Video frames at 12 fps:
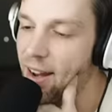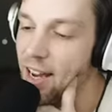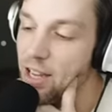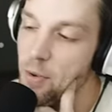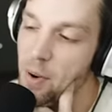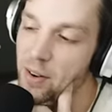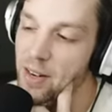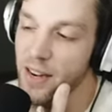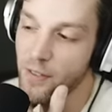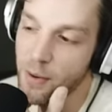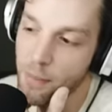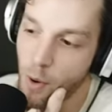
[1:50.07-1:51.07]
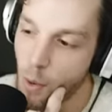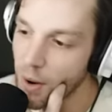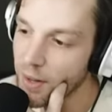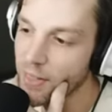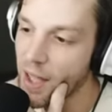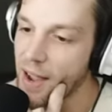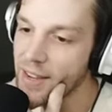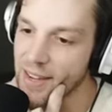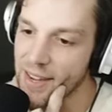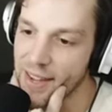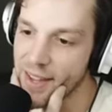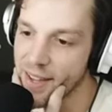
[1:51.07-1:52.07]
And you are even more
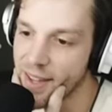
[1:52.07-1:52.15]
lucky.